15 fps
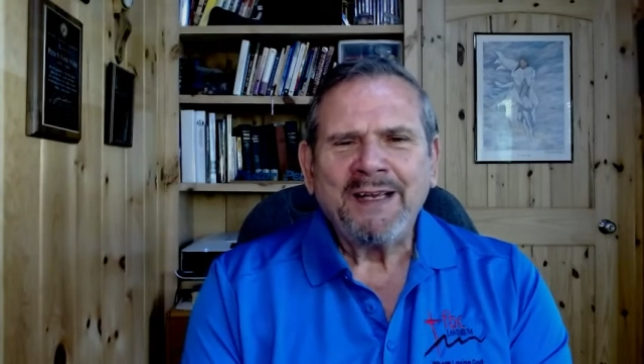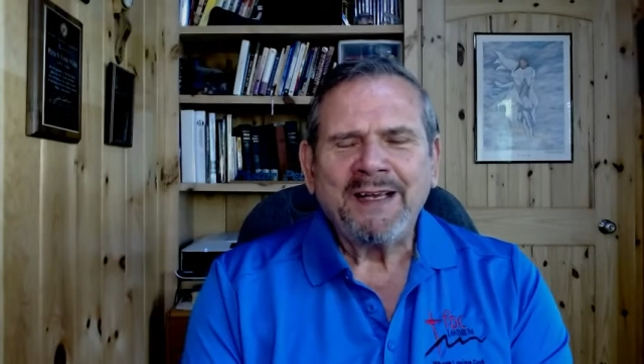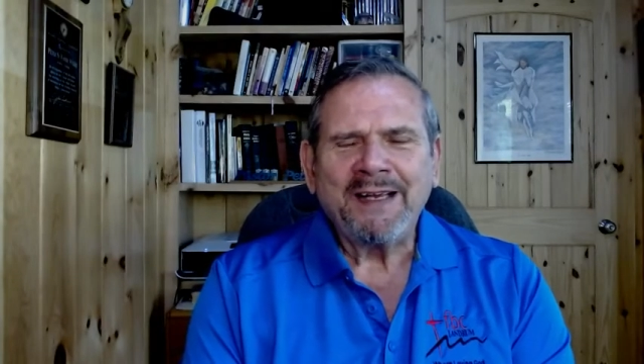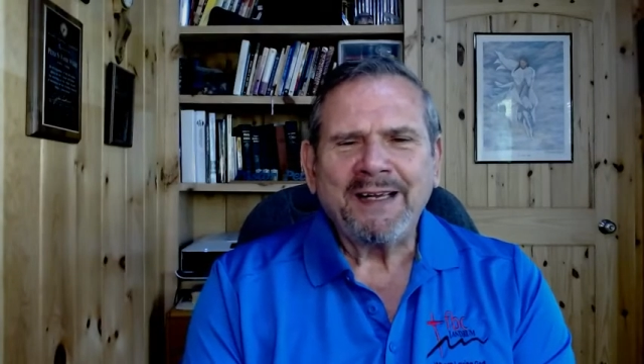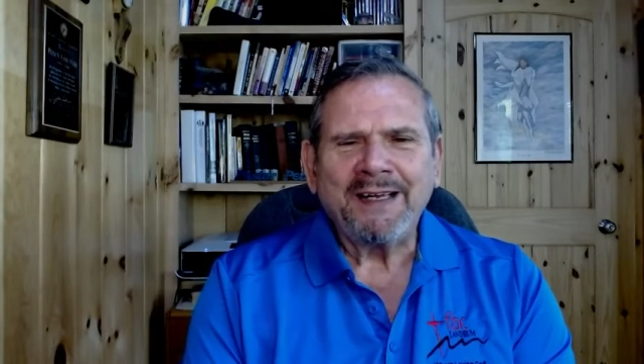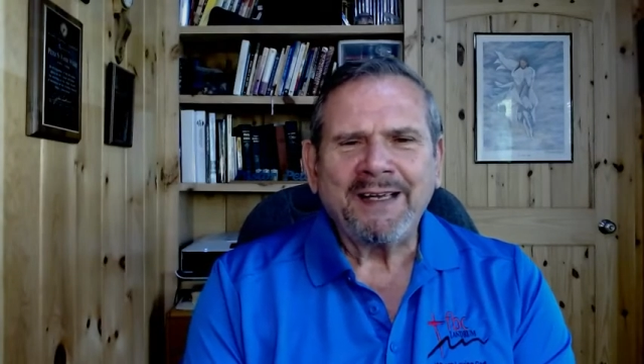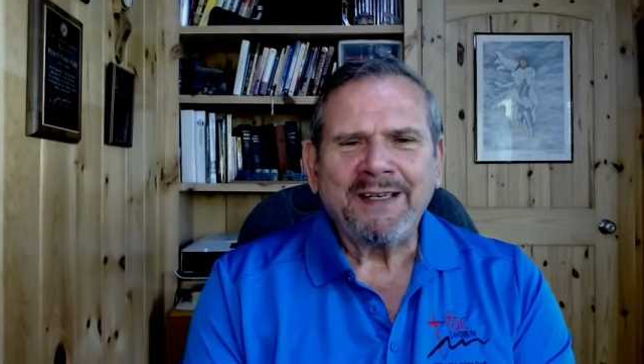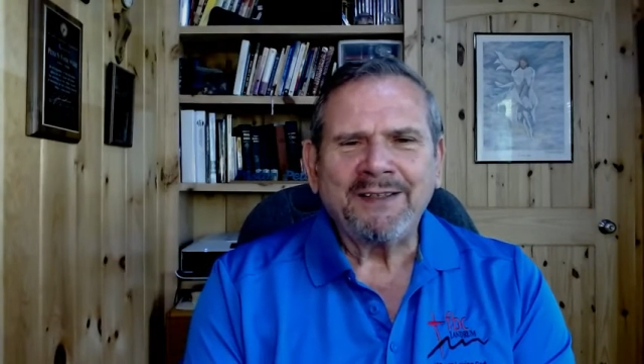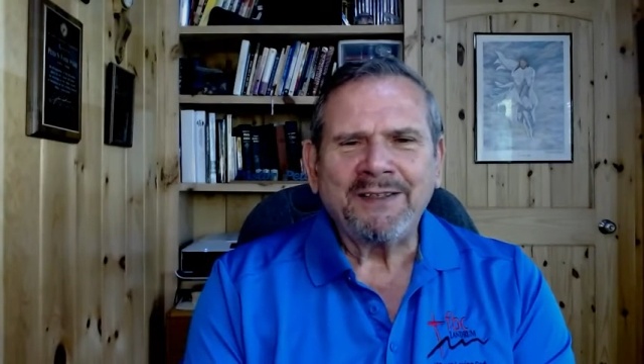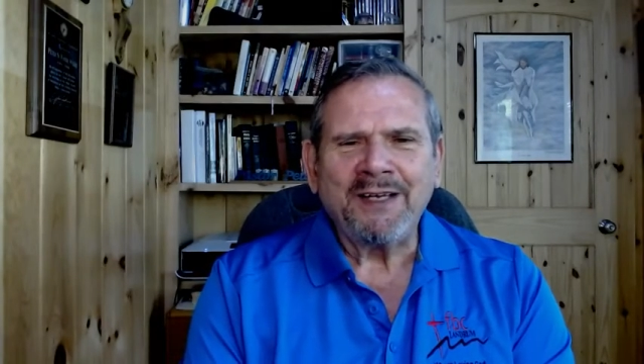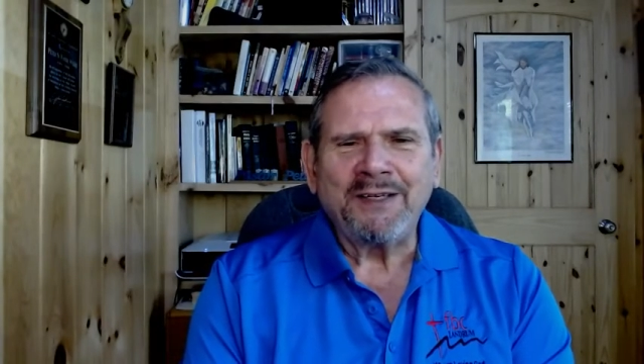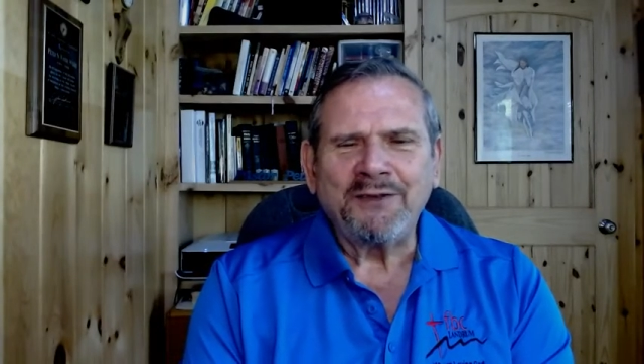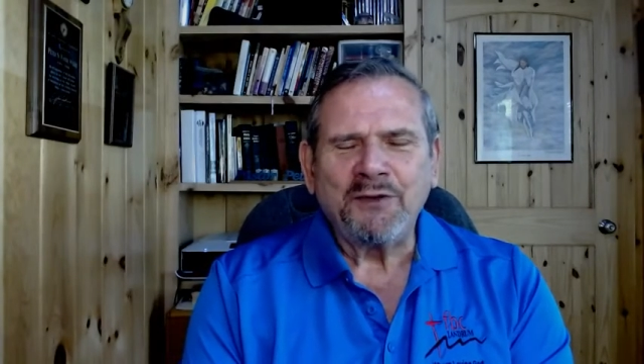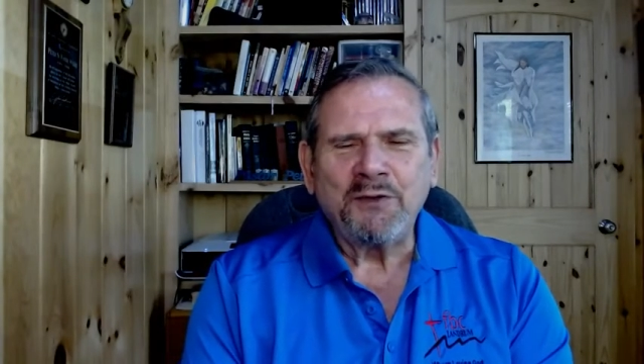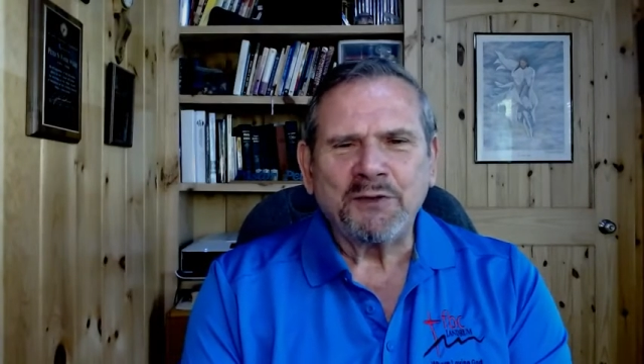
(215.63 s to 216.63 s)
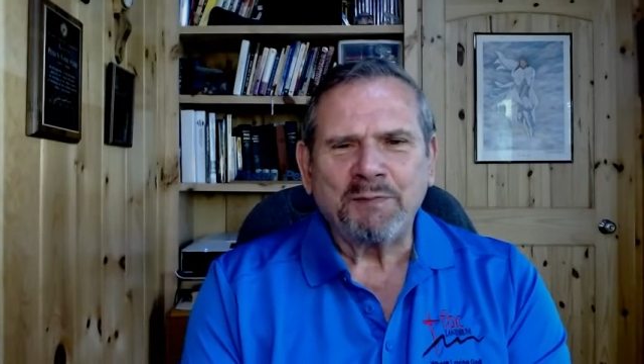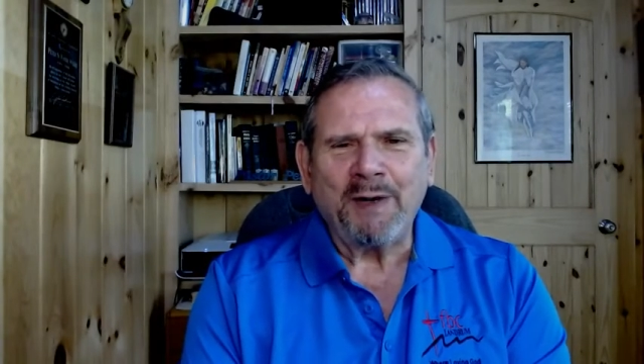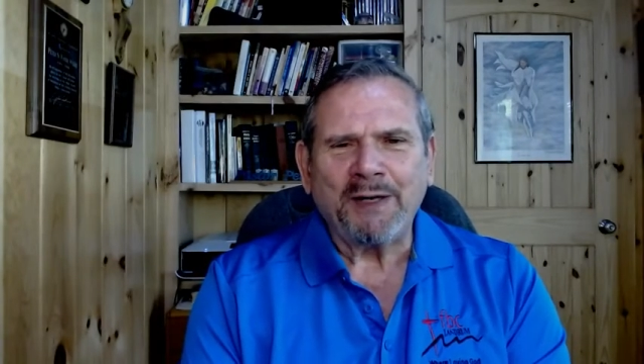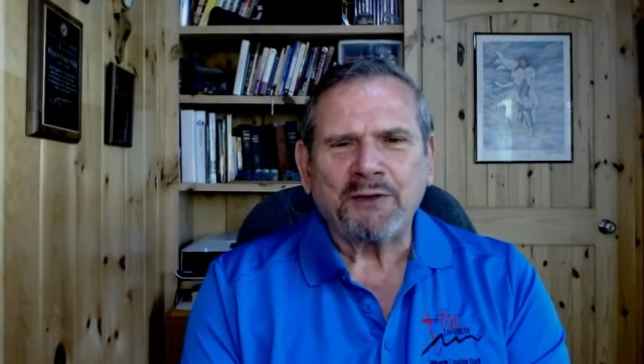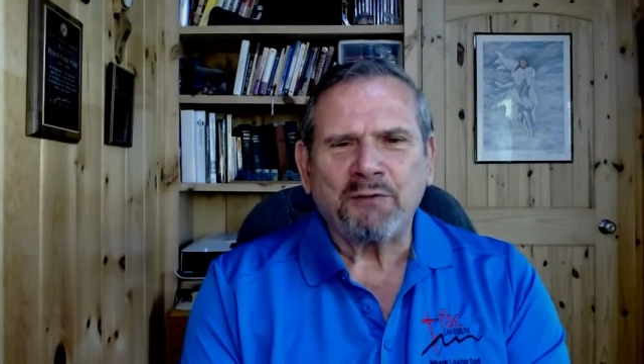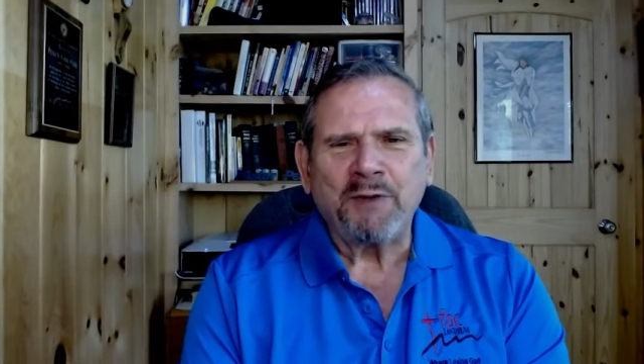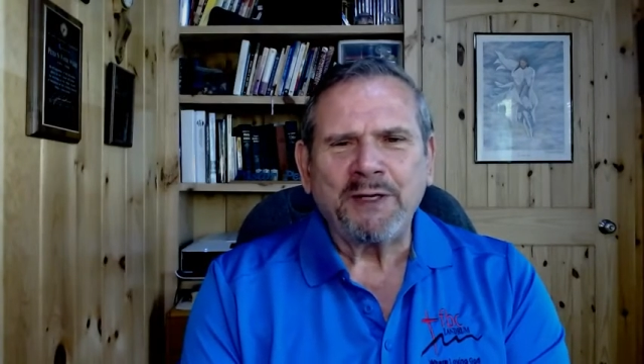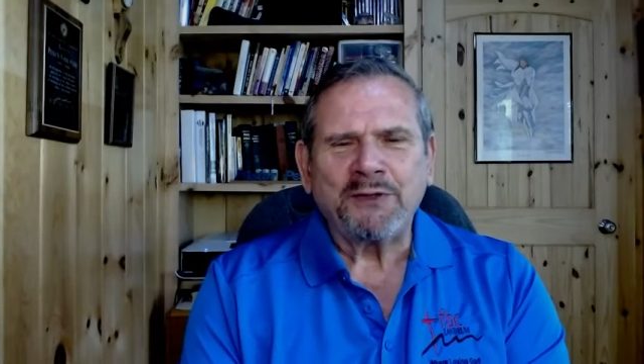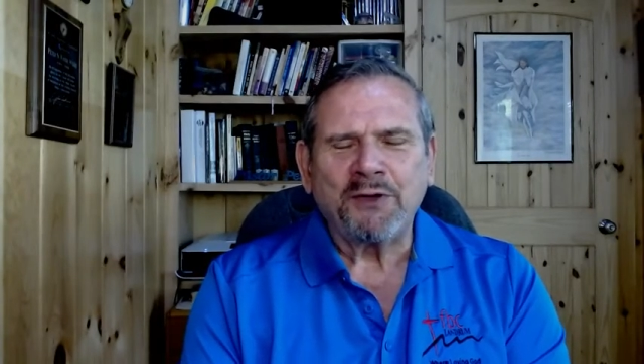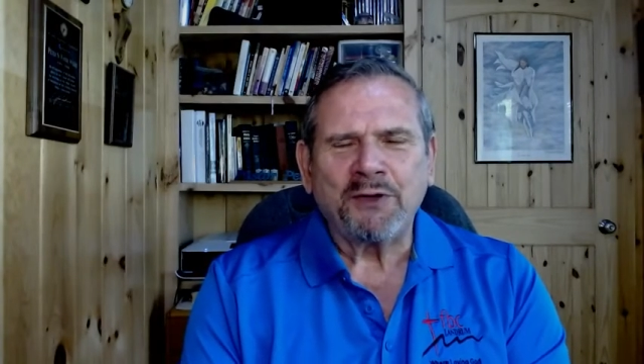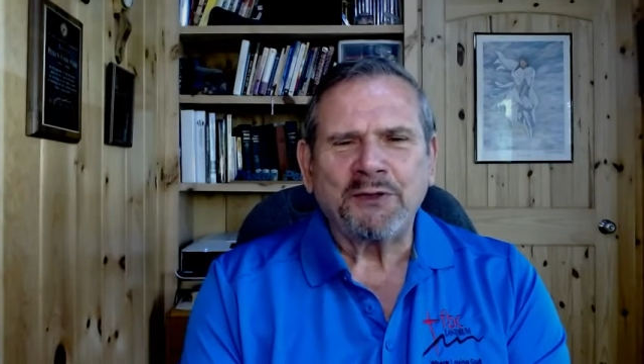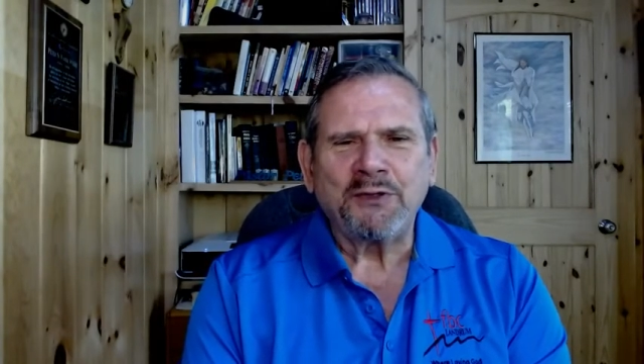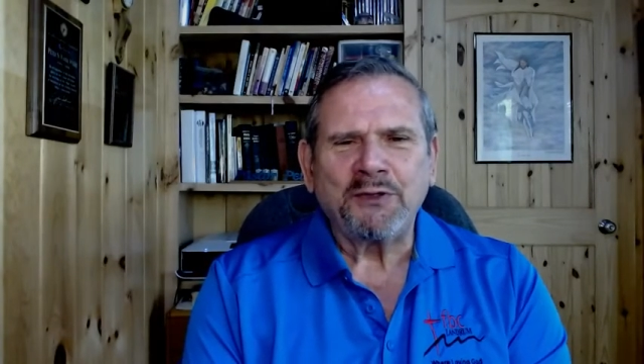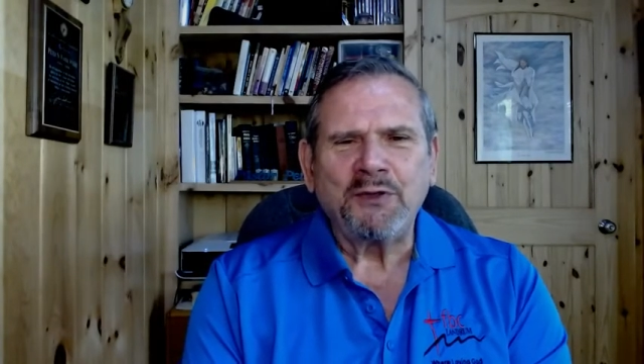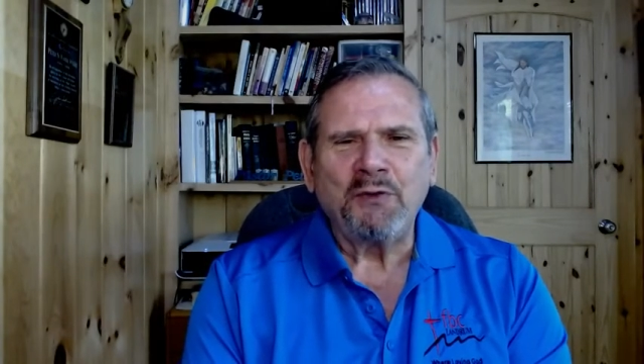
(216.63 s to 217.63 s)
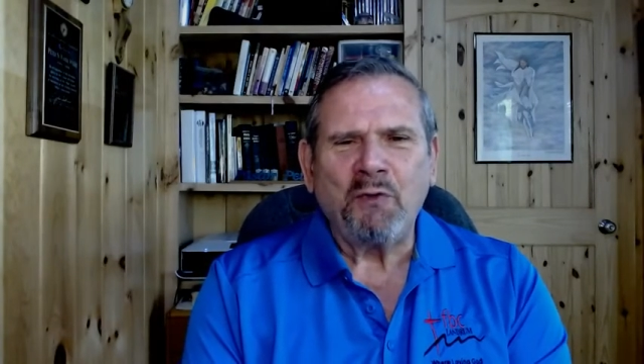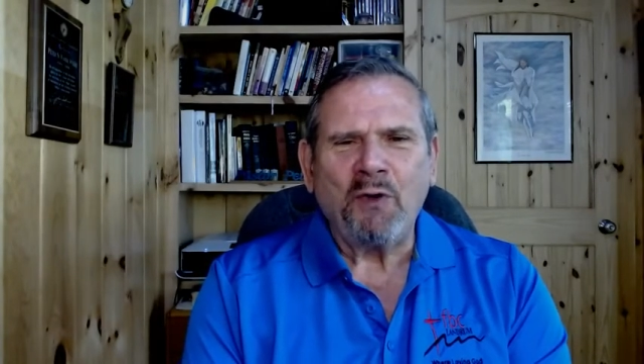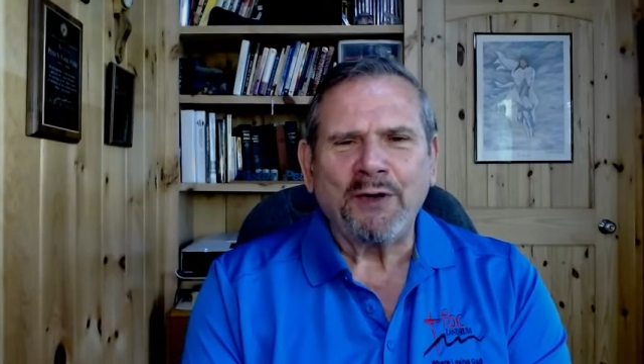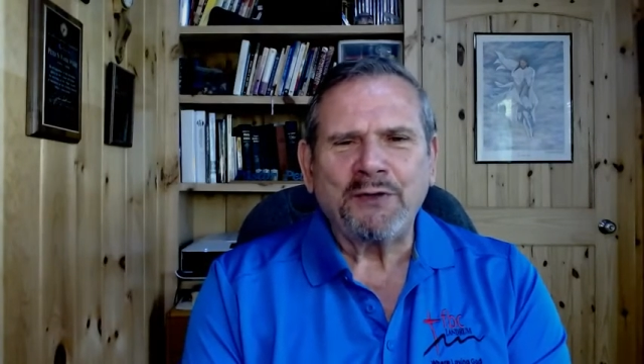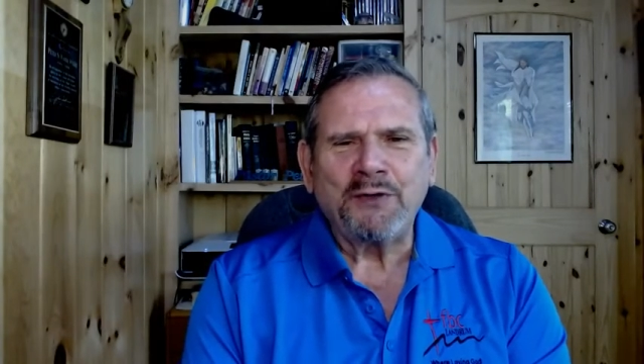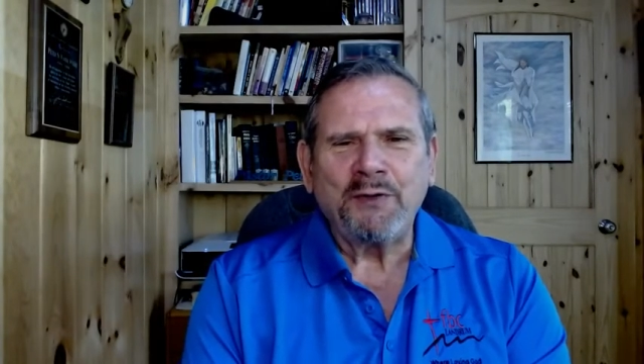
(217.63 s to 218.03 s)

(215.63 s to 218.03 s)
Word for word: and uh, do as much research as you want